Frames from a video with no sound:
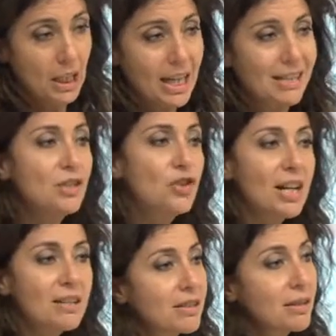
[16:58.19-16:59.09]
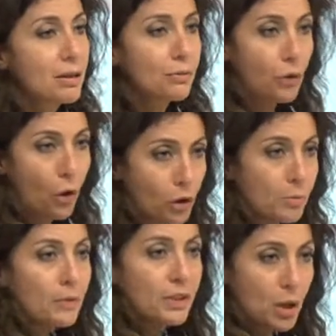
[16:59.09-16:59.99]
Is it just the
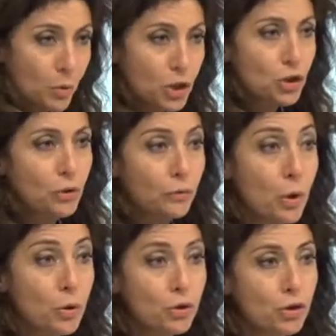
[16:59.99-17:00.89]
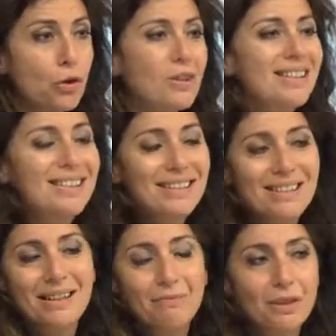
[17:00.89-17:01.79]
form of the equation of motion or is there
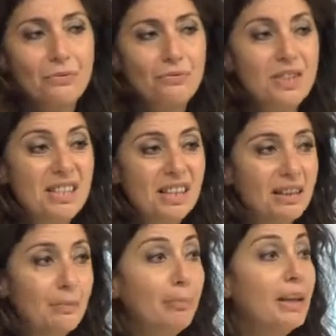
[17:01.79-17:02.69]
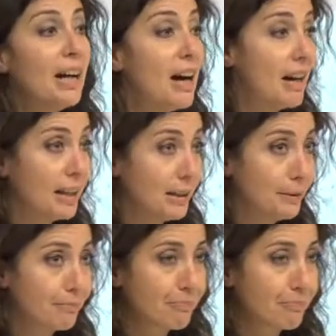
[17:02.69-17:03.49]
something physical behind?